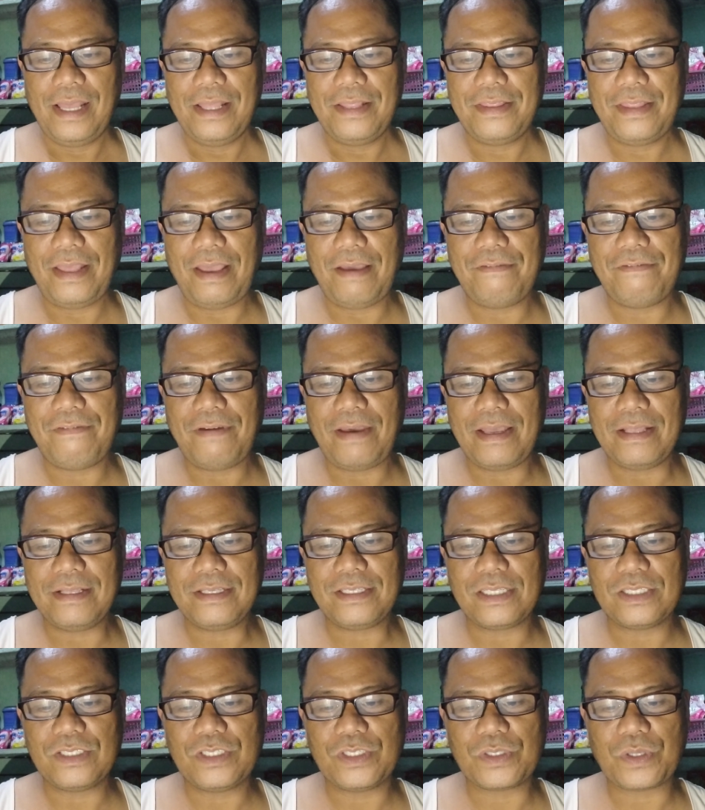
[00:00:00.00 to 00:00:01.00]
the
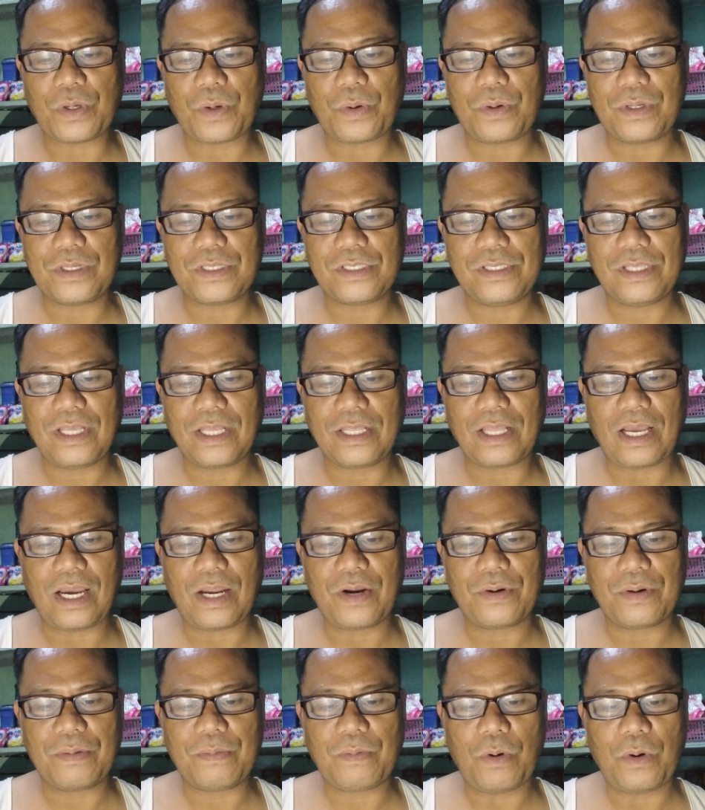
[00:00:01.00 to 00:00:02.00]
events and stories that
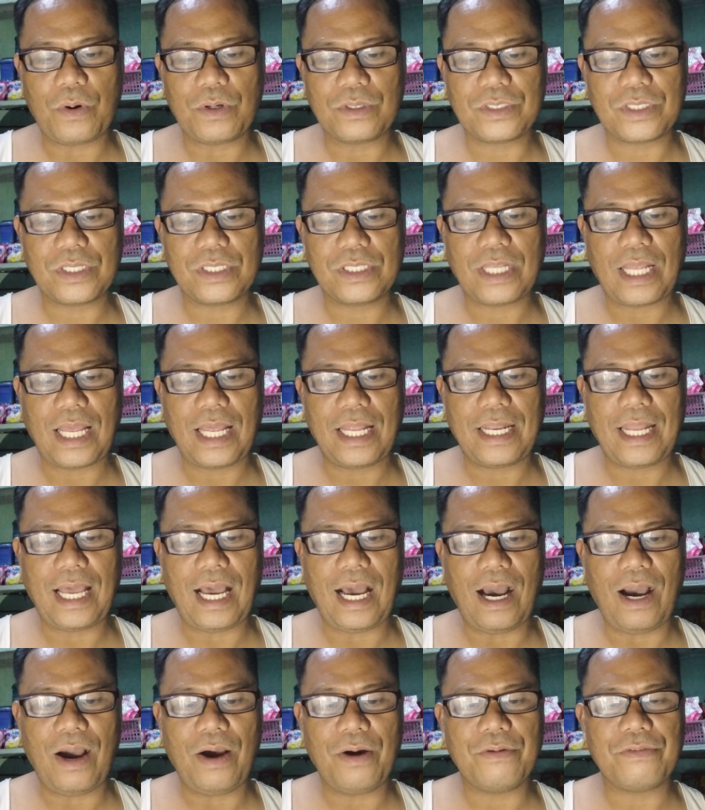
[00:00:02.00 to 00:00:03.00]
are reported and
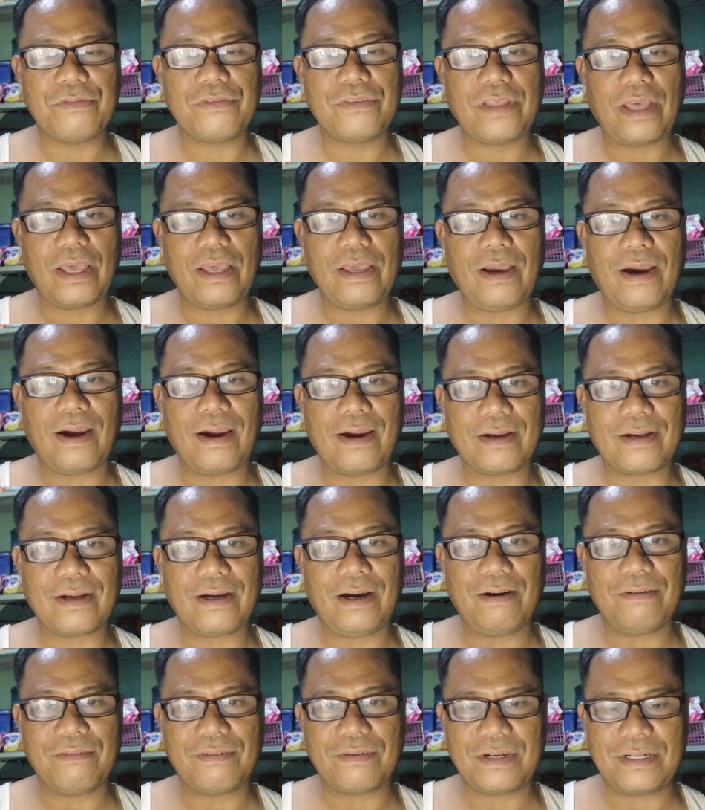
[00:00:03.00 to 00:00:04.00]
how they are
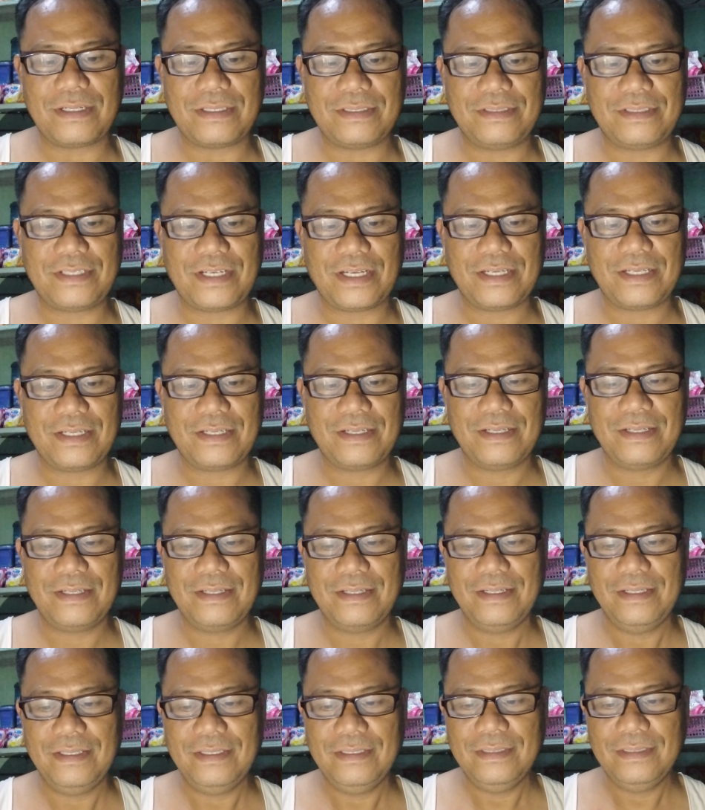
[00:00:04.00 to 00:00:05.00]
covered.
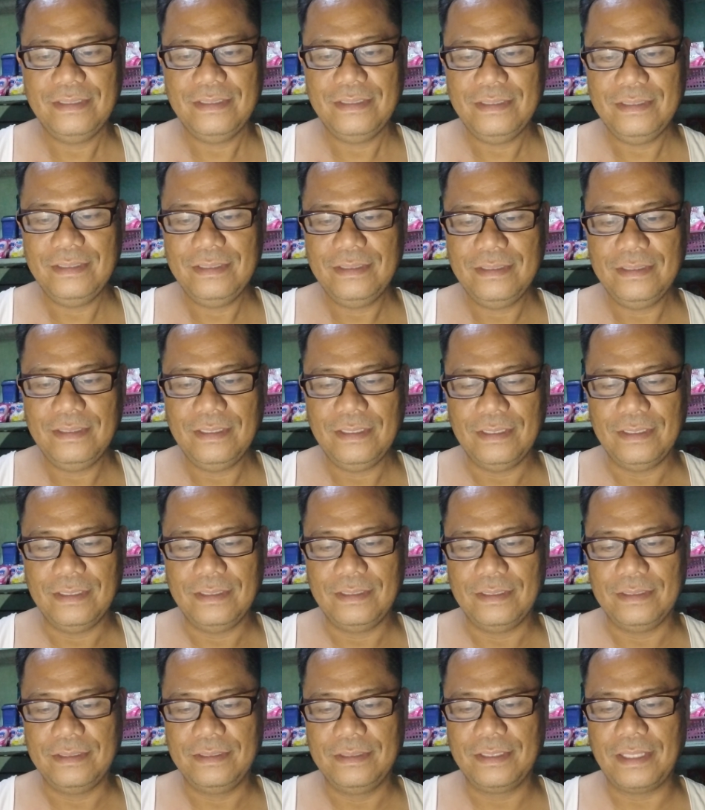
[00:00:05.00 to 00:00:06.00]

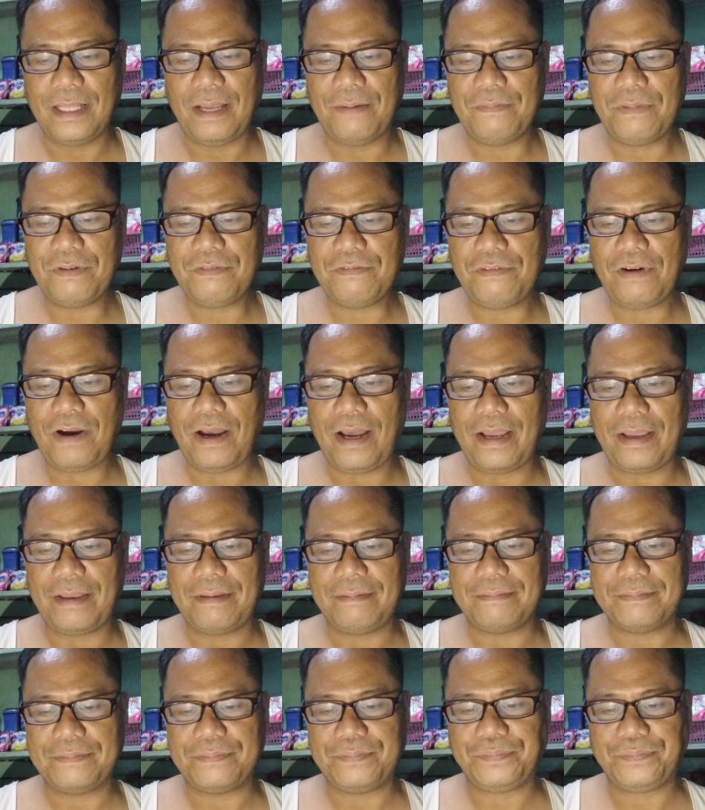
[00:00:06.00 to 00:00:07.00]
Number 5.